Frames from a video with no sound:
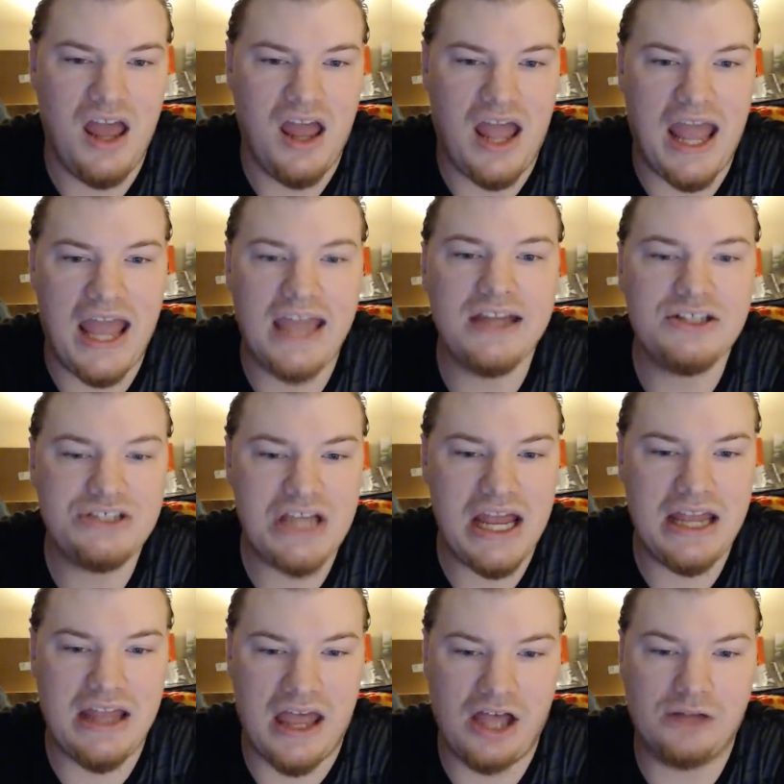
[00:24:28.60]

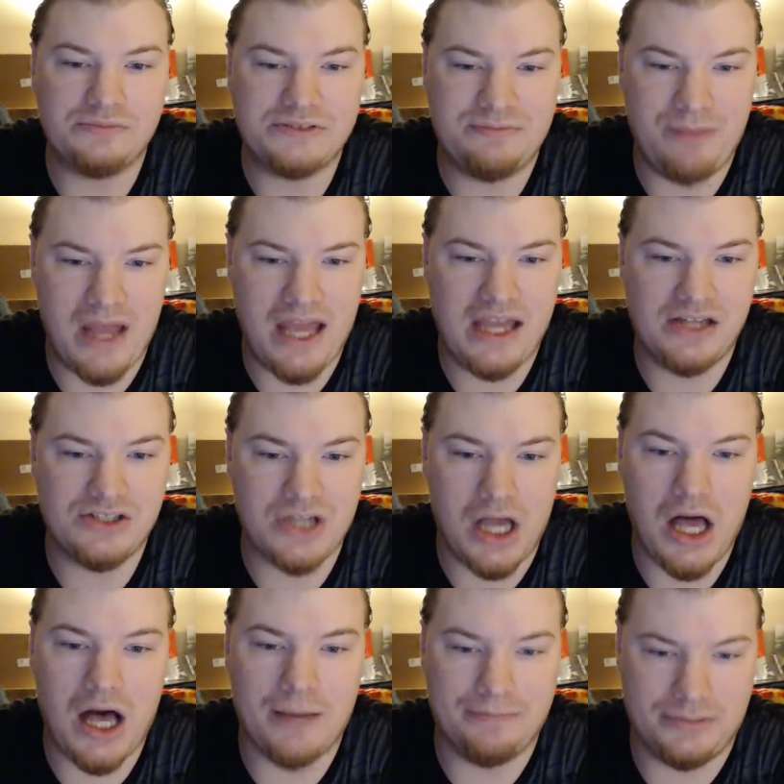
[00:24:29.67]
AJ helps Paige
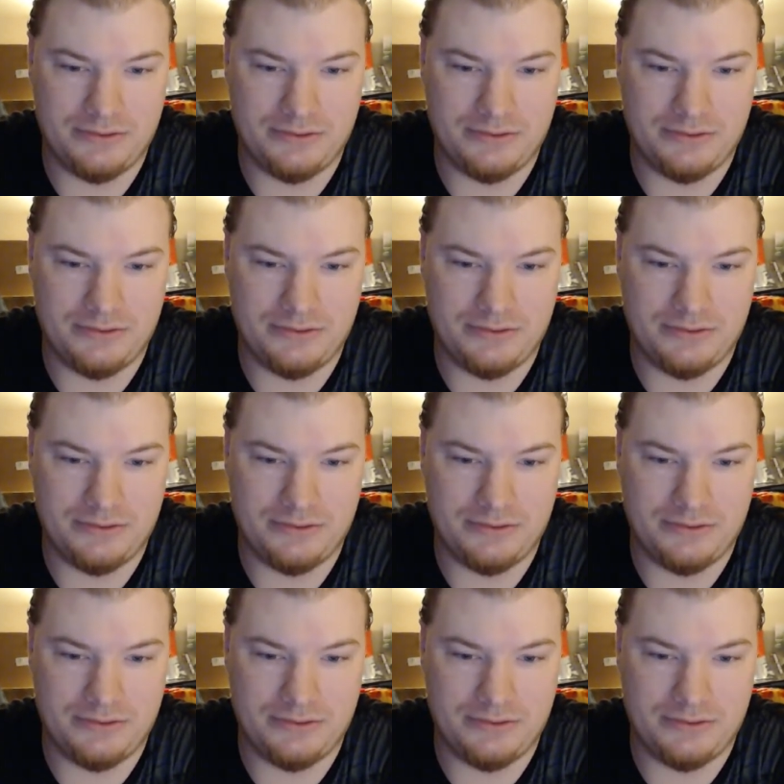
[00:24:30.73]
up.